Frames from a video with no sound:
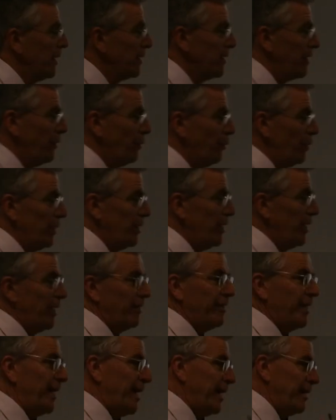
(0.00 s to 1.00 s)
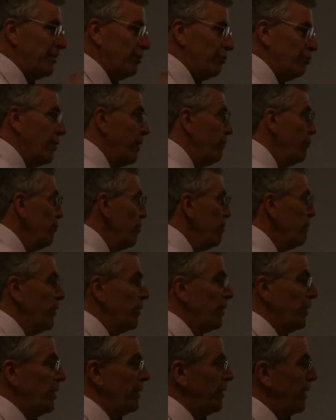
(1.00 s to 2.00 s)
So, you know, they had the Rum
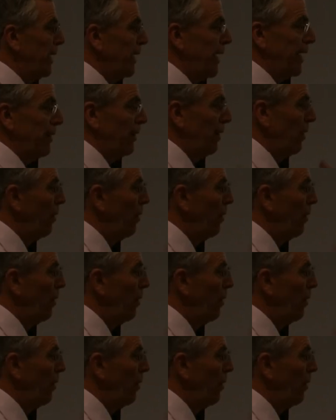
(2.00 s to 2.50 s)
Rebellion, they had a